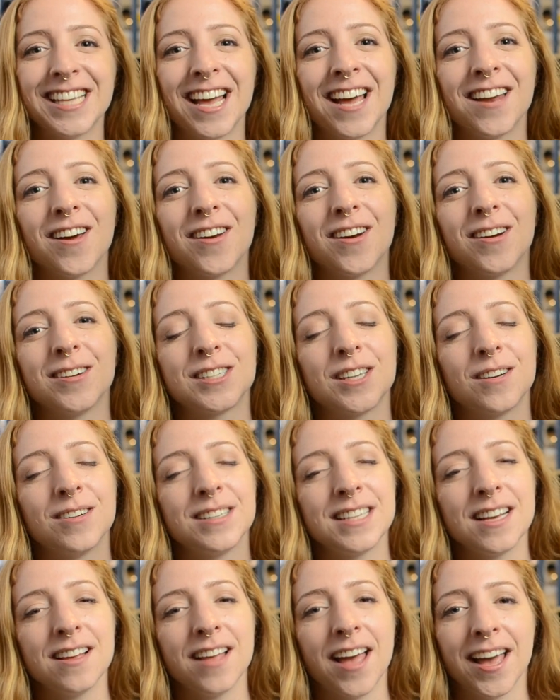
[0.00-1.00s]
and on our Show
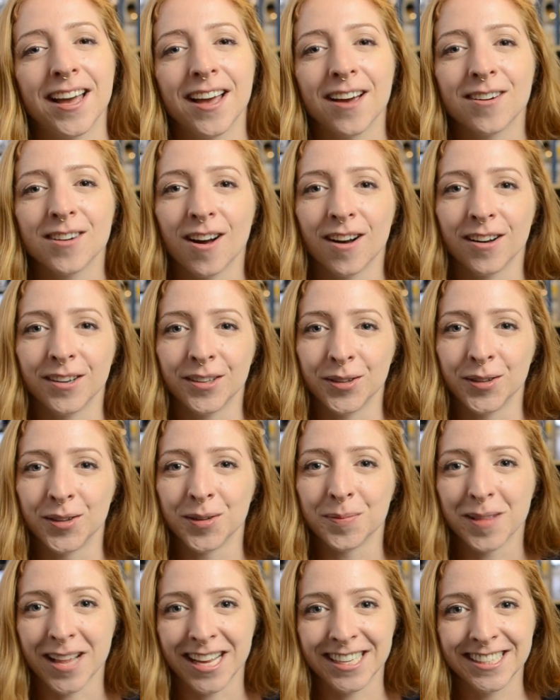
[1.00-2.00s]
and Tell Hangout on Google+.